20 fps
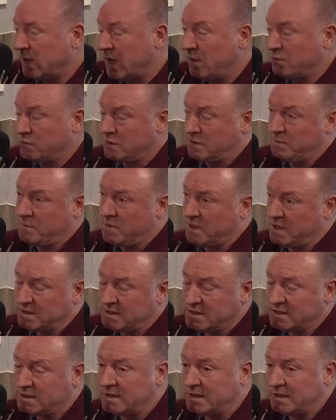I was
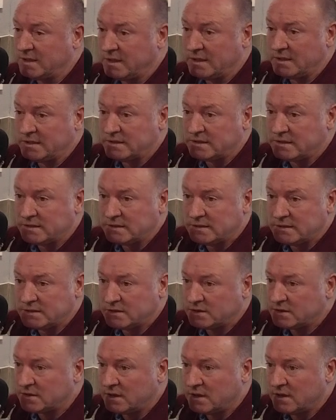surprised to say the least
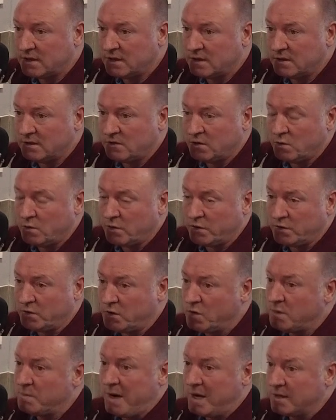because uh, no one
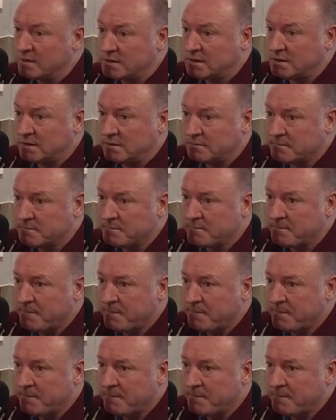knew about it. Was it was a shock